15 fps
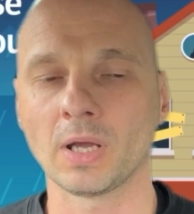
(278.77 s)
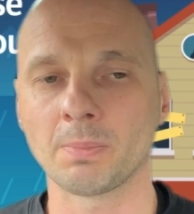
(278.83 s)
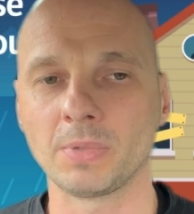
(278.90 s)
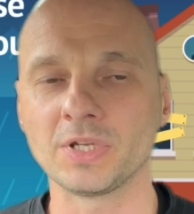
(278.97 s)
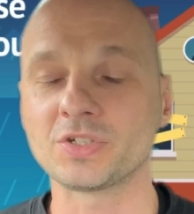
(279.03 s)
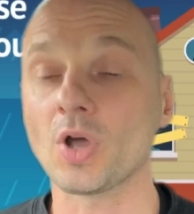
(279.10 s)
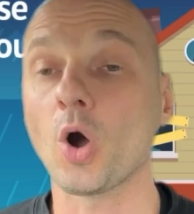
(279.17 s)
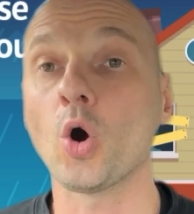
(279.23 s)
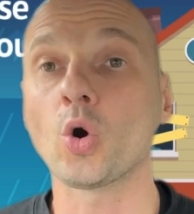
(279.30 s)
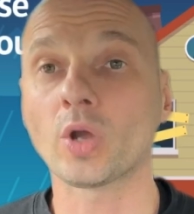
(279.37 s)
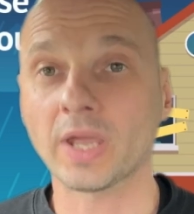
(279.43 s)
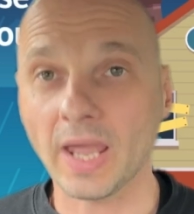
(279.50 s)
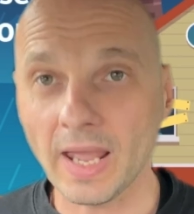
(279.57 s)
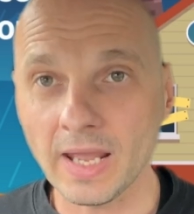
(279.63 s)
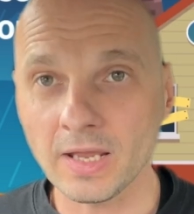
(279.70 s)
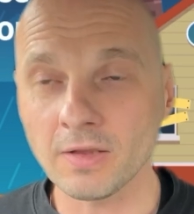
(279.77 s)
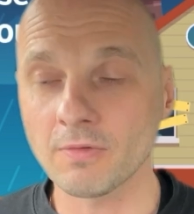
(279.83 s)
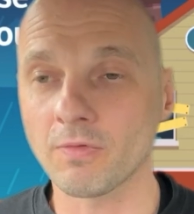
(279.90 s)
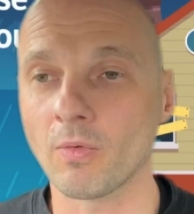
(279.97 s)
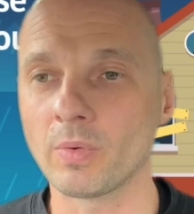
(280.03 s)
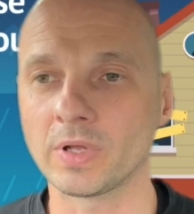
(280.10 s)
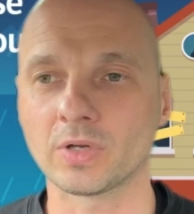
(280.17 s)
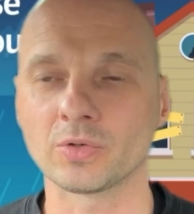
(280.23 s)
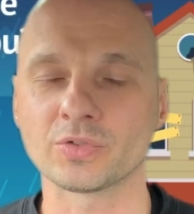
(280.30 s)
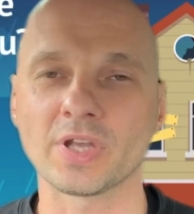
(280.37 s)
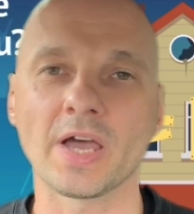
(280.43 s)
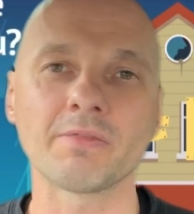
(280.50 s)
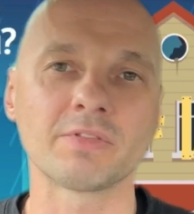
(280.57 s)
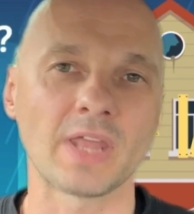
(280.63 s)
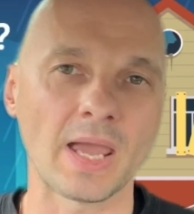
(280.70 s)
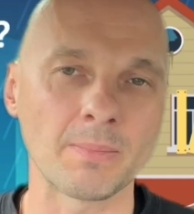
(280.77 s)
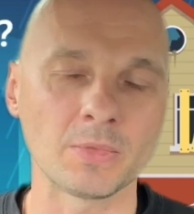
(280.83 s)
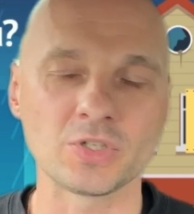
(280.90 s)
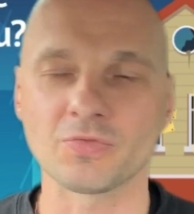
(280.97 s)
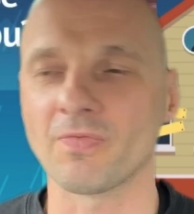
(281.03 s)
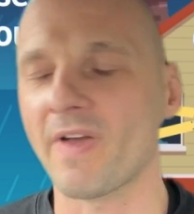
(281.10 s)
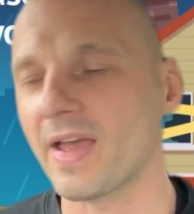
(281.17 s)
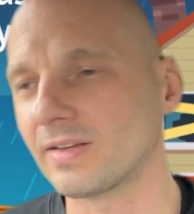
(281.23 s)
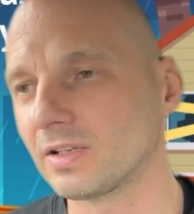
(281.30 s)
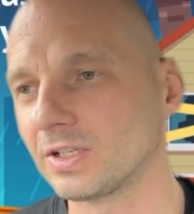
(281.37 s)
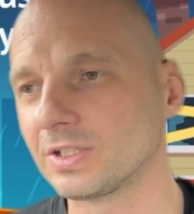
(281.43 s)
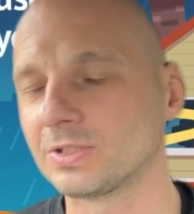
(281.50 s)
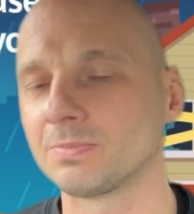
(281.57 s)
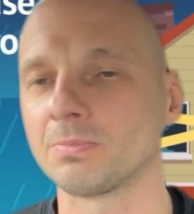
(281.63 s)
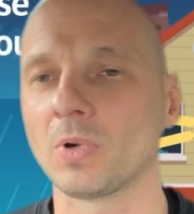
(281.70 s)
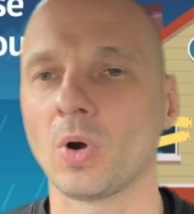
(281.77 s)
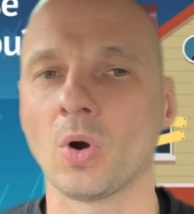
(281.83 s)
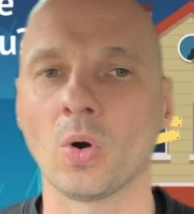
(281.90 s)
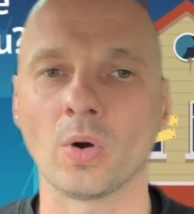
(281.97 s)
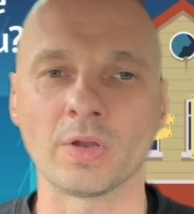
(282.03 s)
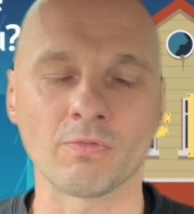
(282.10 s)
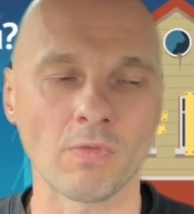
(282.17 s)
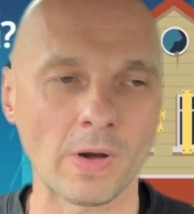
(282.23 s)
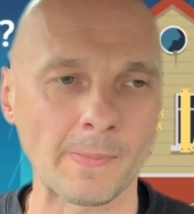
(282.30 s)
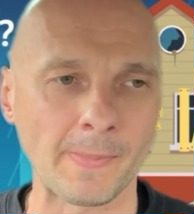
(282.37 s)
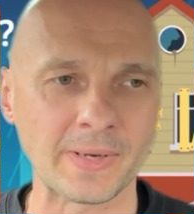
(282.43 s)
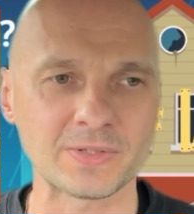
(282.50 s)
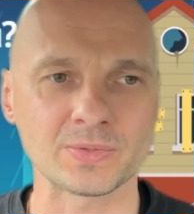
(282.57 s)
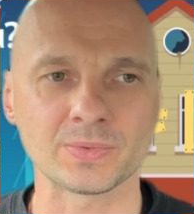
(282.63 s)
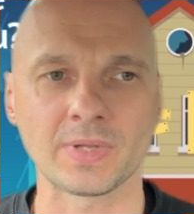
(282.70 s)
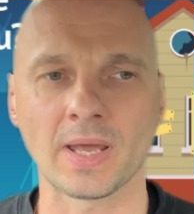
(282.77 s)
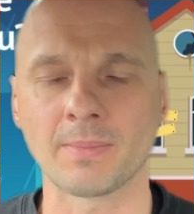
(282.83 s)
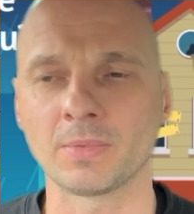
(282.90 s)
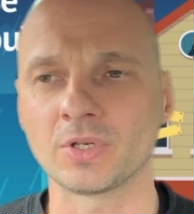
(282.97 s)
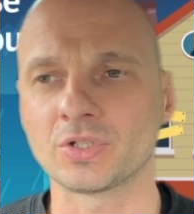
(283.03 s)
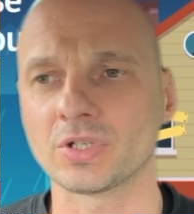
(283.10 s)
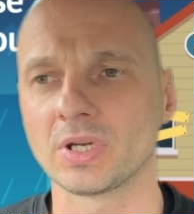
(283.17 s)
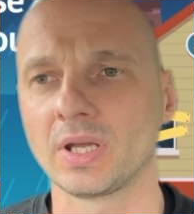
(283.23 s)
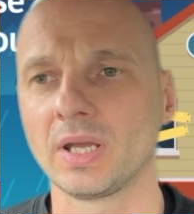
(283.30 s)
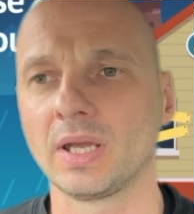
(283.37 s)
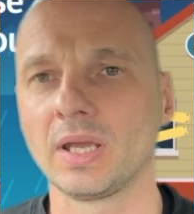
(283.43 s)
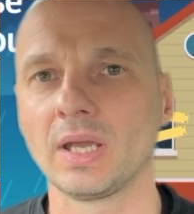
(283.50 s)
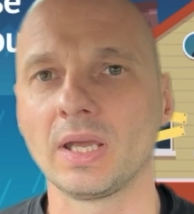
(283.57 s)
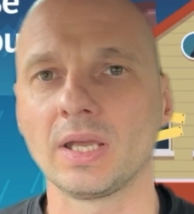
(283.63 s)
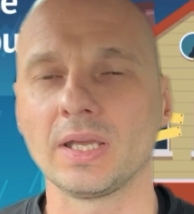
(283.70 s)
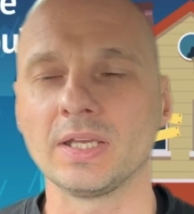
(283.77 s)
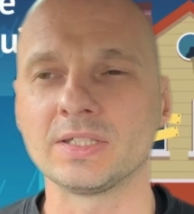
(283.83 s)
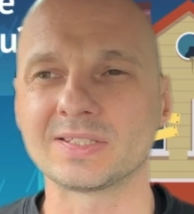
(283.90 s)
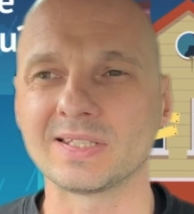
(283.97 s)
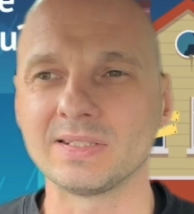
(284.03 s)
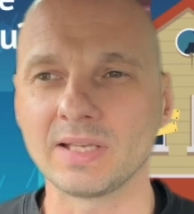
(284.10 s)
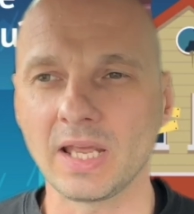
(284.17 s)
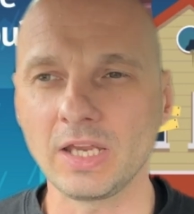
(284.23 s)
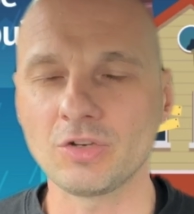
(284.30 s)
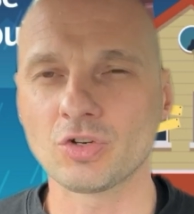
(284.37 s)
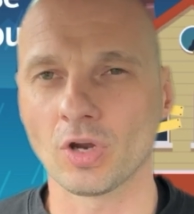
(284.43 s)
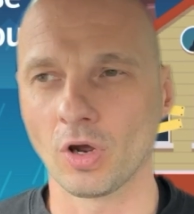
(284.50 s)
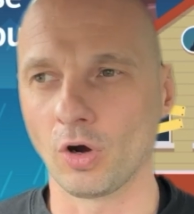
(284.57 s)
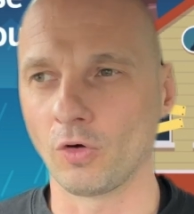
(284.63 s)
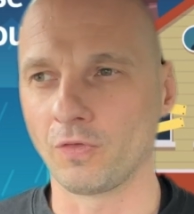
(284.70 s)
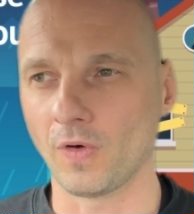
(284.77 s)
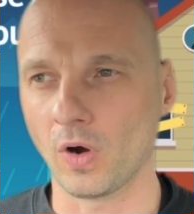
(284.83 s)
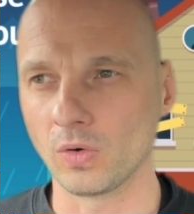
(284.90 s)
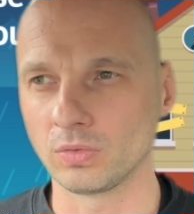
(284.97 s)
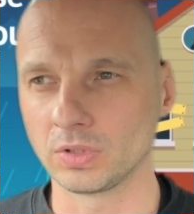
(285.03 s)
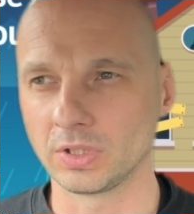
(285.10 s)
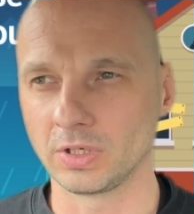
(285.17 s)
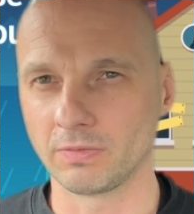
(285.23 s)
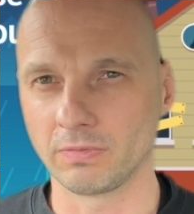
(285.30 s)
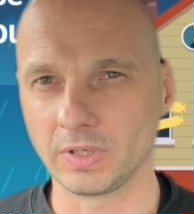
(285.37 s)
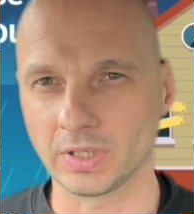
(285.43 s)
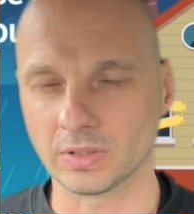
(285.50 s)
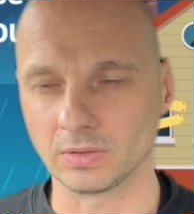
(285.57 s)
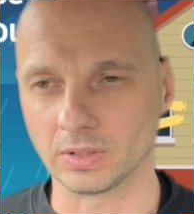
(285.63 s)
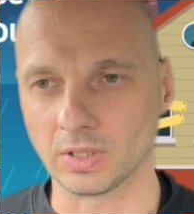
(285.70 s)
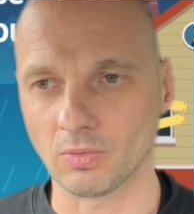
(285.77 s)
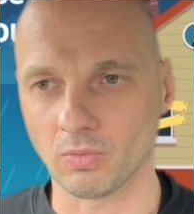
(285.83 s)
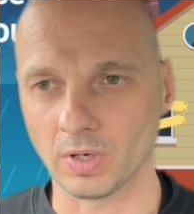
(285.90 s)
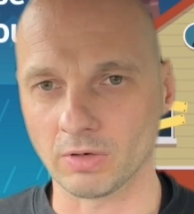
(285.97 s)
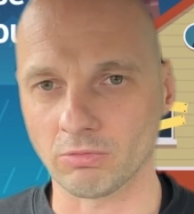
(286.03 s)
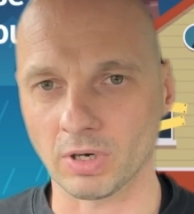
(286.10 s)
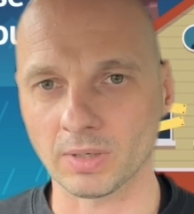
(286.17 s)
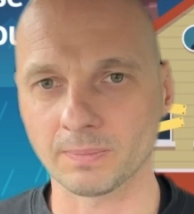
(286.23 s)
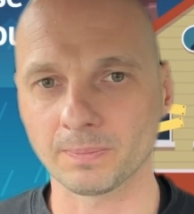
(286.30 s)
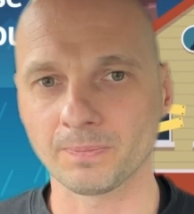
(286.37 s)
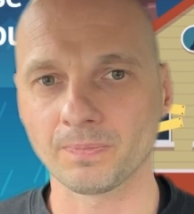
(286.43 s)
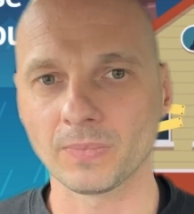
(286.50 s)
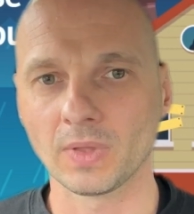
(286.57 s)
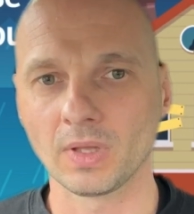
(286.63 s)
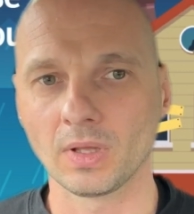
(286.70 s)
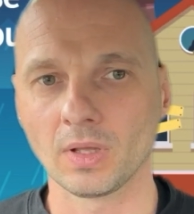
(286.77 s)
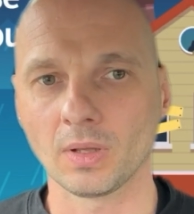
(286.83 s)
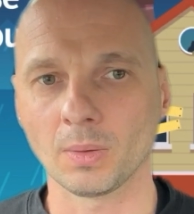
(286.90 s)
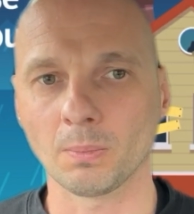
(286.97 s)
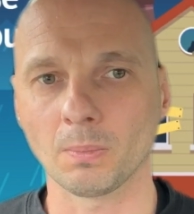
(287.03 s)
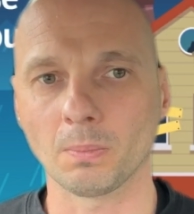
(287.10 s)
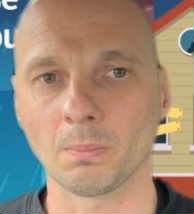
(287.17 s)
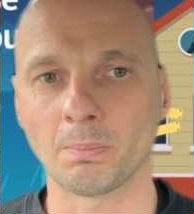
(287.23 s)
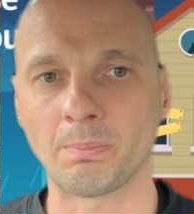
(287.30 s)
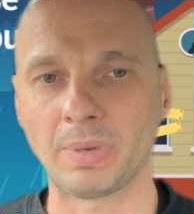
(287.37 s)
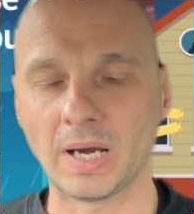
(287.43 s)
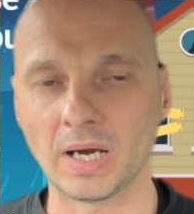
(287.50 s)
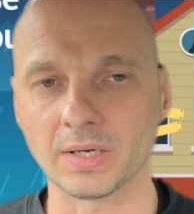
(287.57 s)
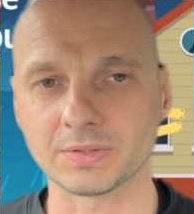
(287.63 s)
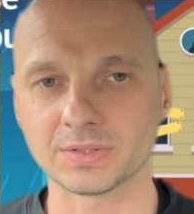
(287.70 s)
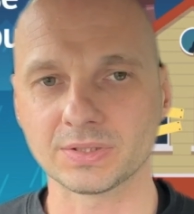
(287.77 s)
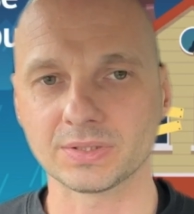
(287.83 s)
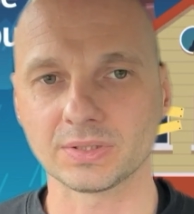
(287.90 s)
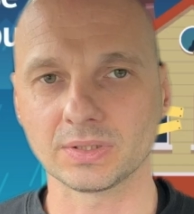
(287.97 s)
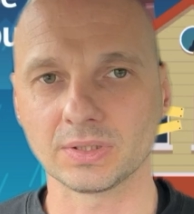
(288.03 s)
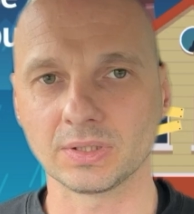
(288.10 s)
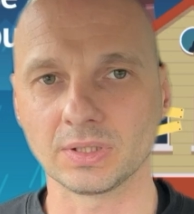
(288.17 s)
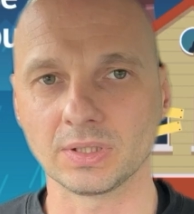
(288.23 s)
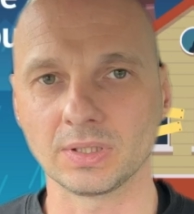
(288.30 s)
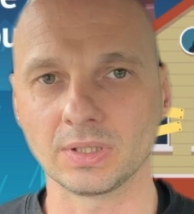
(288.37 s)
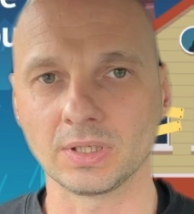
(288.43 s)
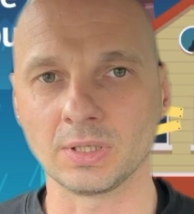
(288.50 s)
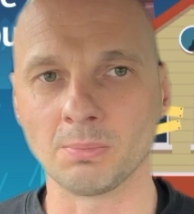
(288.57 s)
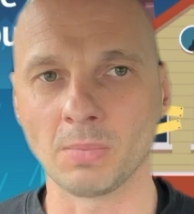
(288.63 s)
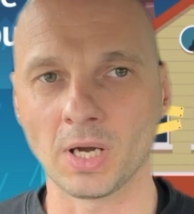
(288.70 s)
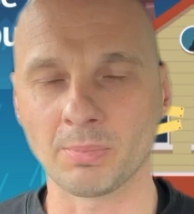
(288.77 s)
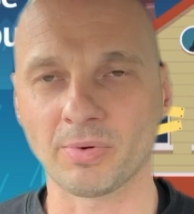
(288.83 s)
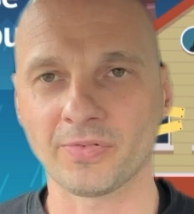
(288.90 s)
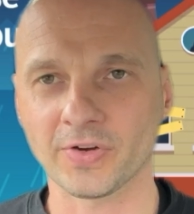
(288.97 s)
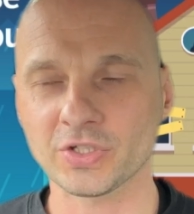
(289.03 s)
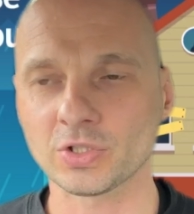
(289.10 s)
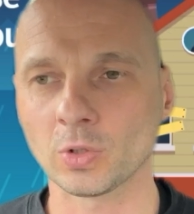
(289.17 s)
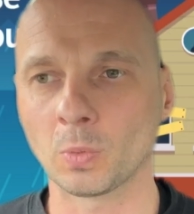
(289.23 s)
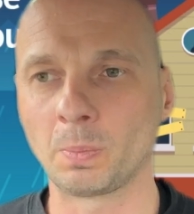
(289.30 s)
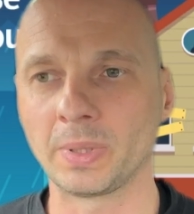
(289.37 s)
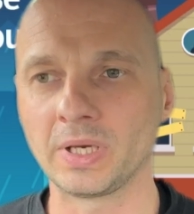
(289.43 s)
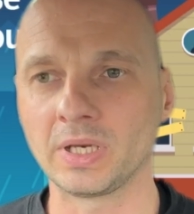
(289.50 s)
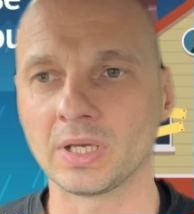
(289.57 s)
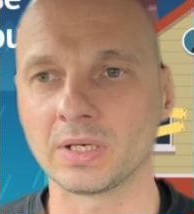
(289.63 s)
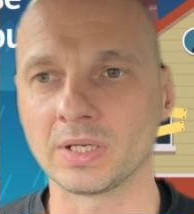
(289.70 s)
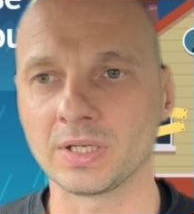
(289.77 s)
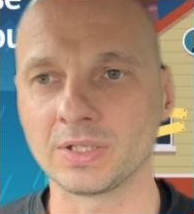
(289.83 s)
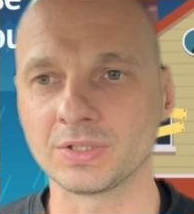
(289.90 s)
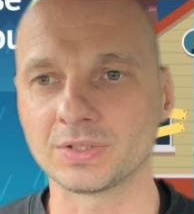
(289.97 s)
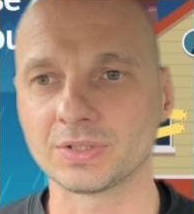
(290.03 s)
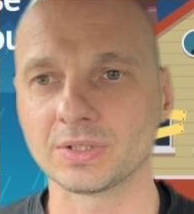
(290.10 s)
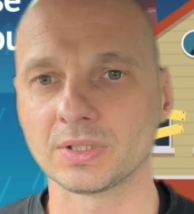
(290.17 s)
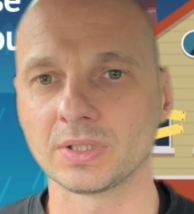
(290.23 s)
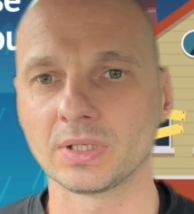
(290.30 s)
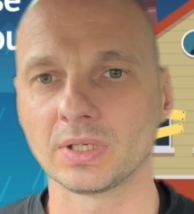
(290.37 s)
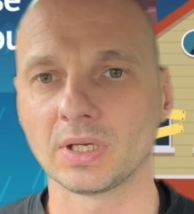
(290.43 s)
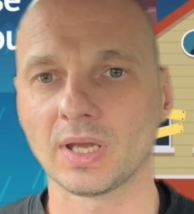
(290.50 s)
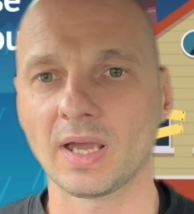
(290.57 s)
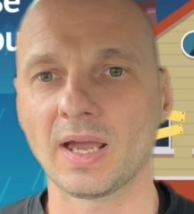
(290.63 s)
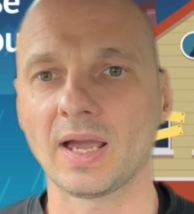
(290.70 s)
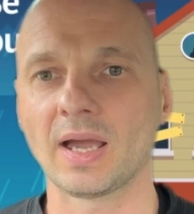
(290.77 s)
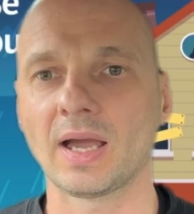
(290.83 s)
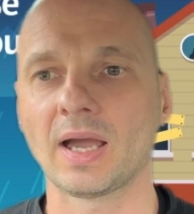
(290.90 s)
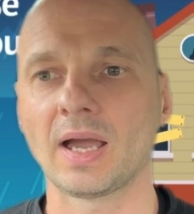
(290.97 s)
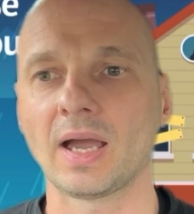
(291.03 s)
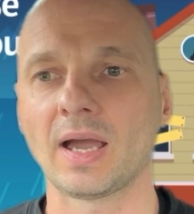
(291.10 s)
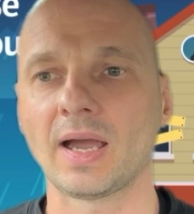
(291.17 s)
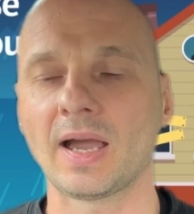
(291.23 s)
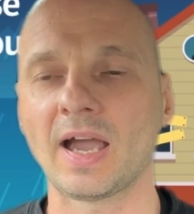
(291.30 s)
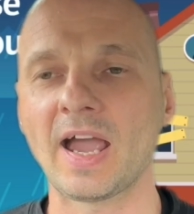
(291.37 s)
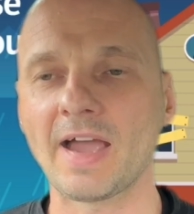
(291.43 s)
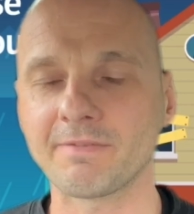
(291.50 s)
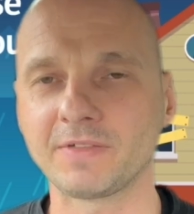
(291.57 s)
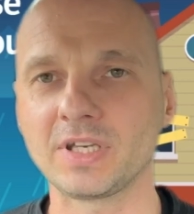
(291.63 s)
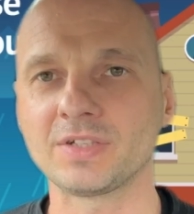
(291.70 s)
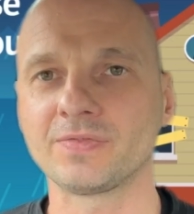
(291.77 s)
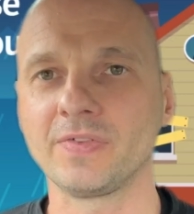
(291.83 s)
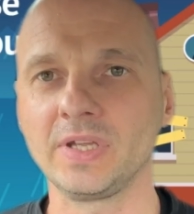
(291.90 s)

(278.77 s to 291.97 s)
it's okay for vehicles to have damage, vandalism, or environmental damage. It's a nature of owning a vehicle in a way, right? But in my professional opinion is, have these